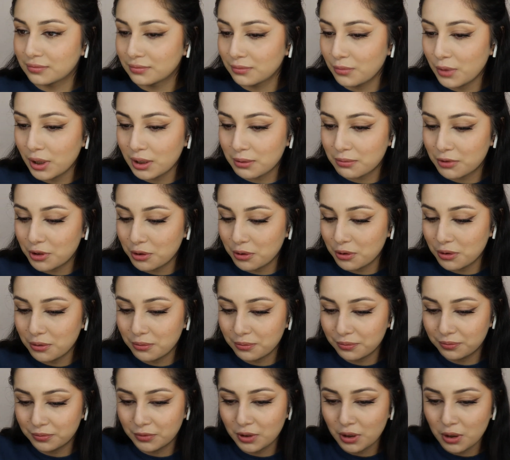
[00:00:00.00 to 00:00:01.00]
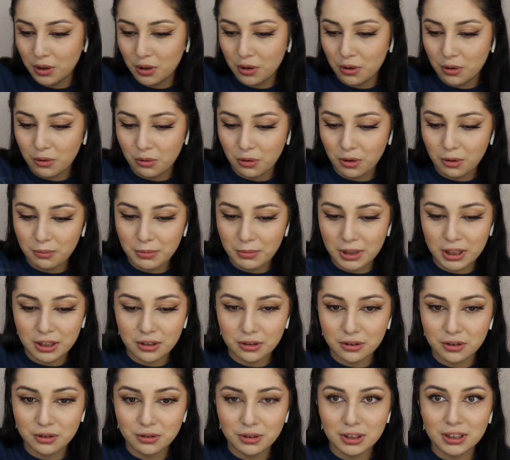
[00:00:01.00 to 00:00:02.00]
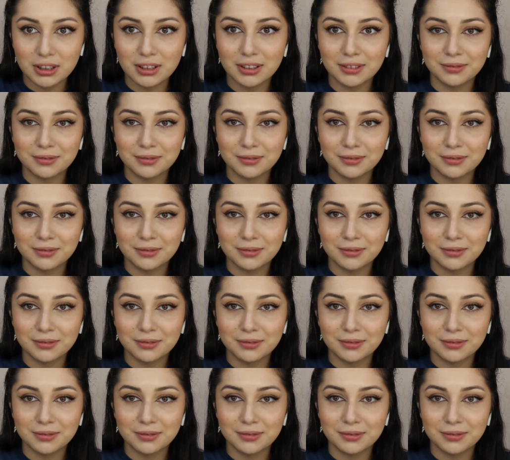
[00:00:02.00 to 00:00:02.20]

What, dude? What, my little dude?